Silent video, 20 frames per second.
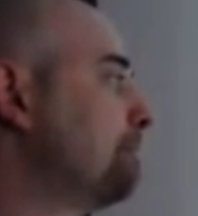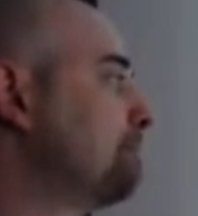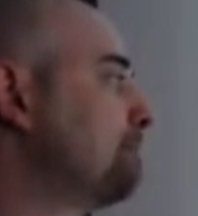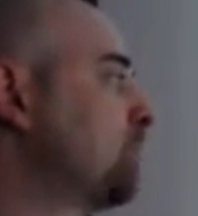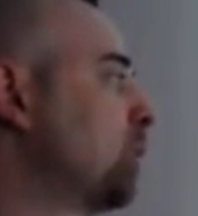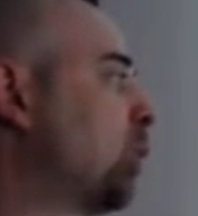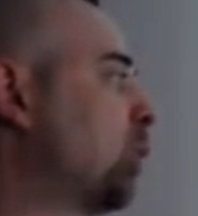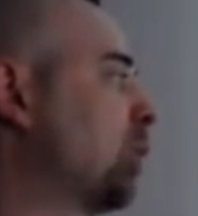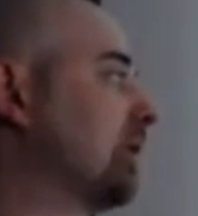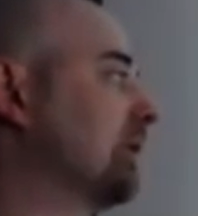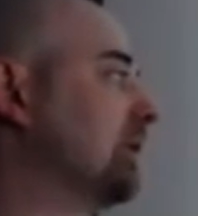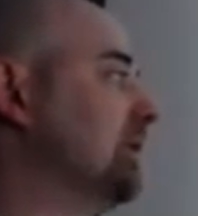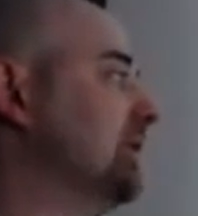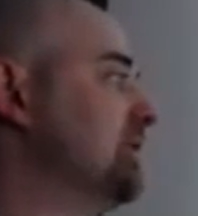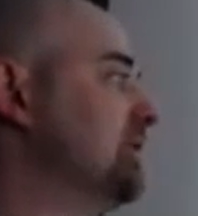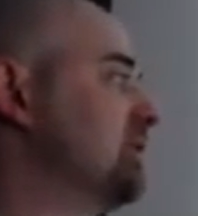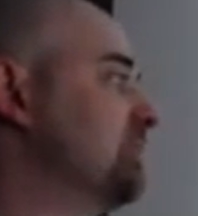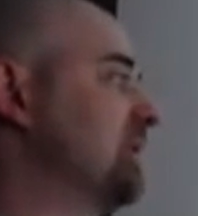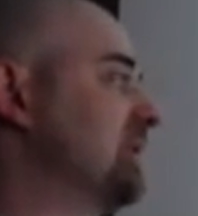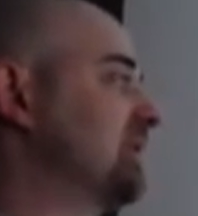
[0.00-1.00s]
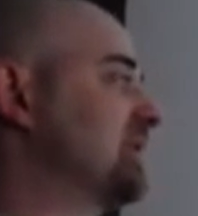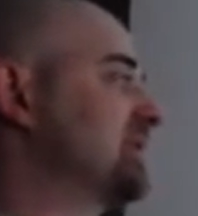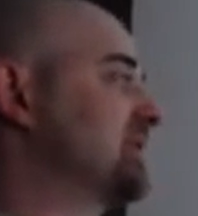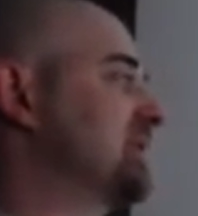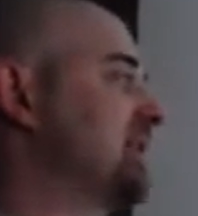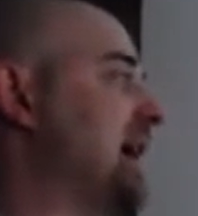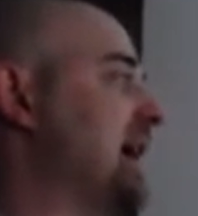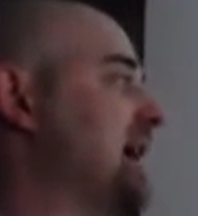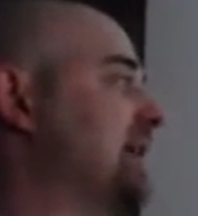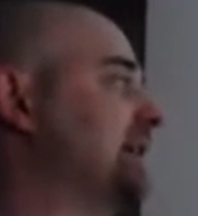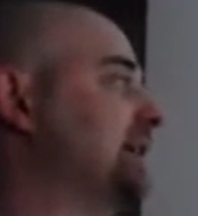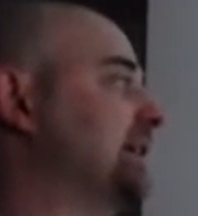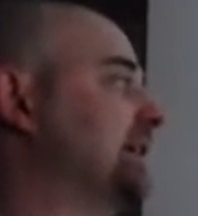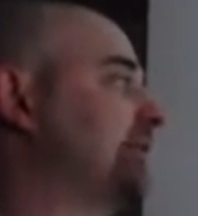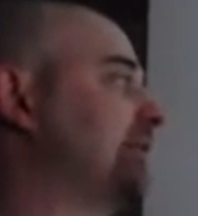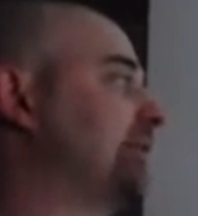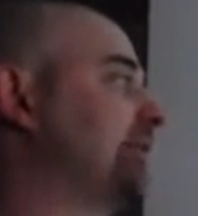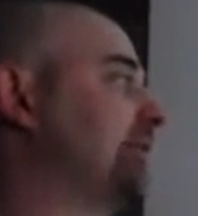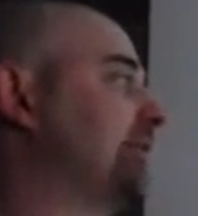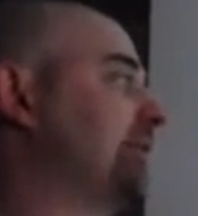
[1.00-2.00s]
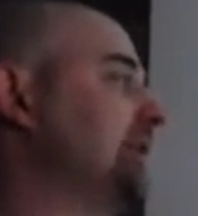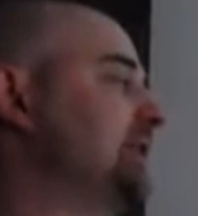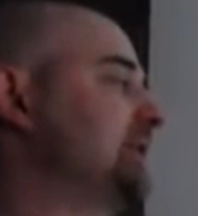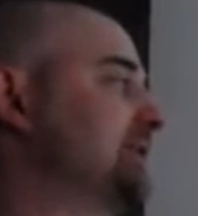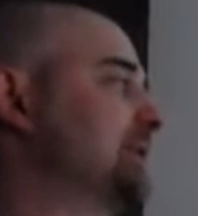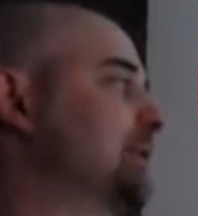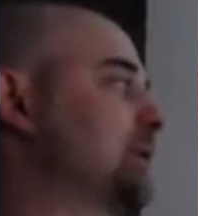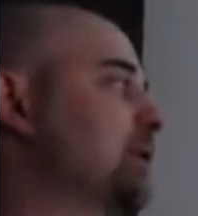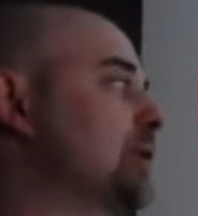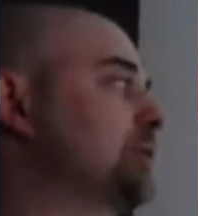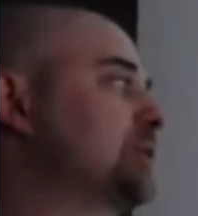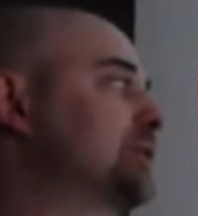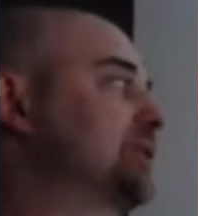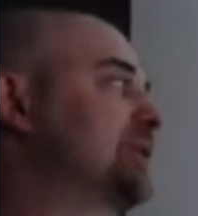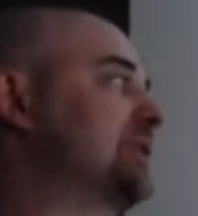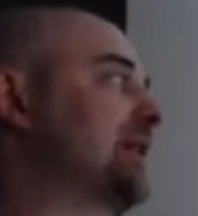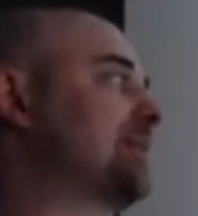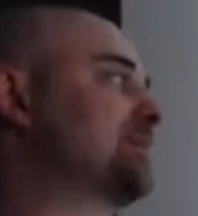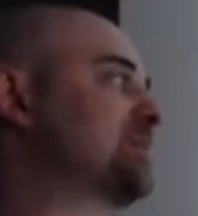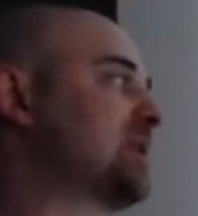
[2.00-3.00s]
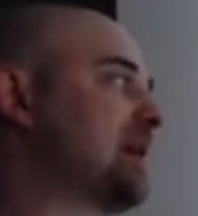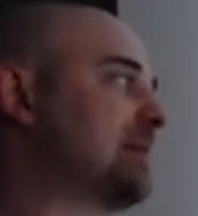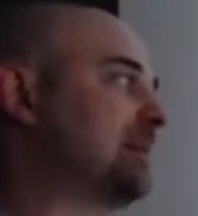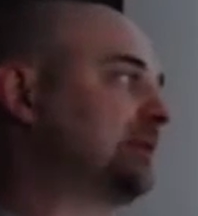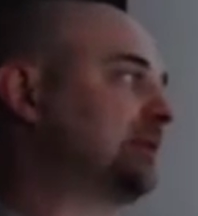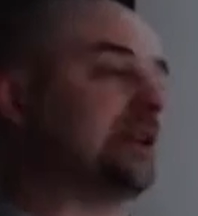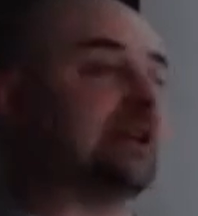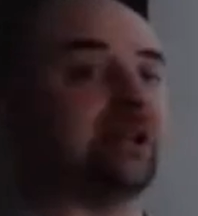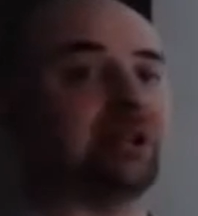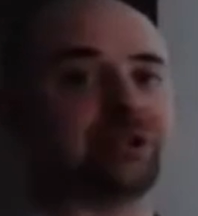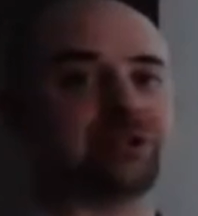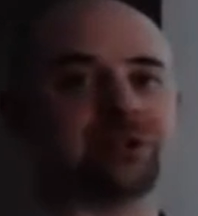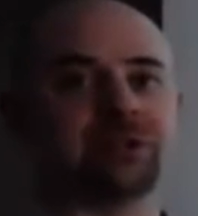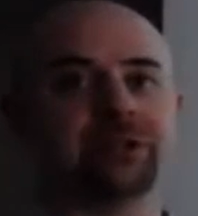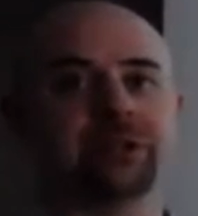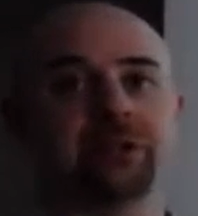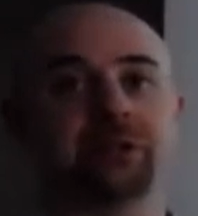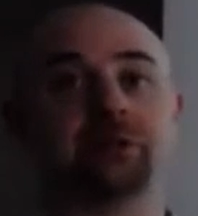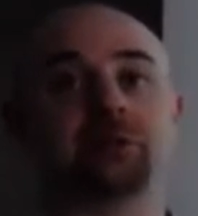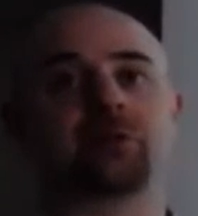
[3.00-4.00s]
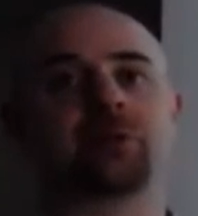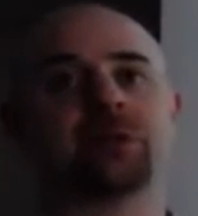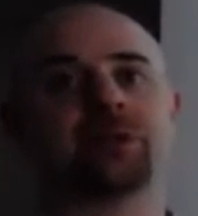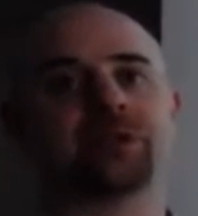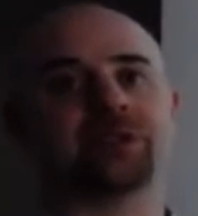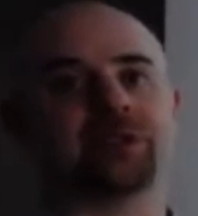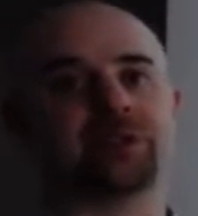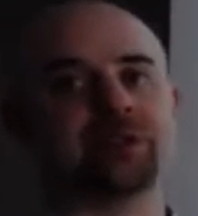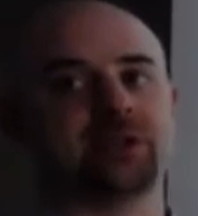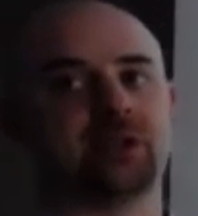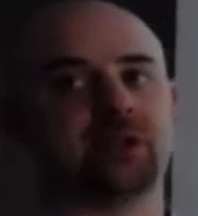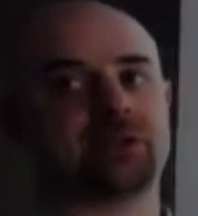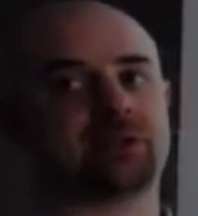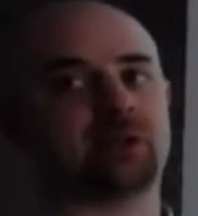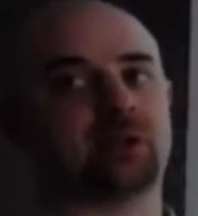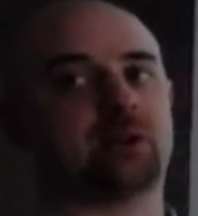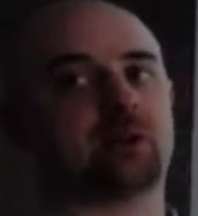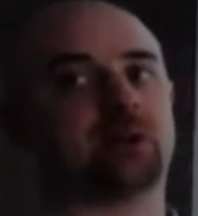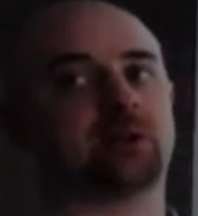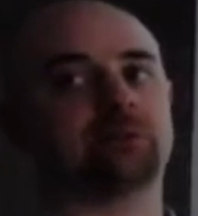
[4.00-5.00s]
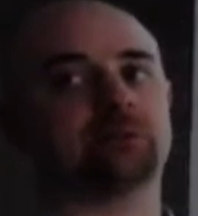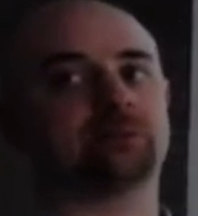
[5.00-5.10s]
Or is it because adding phase and code steps simultaneously increases the SNR?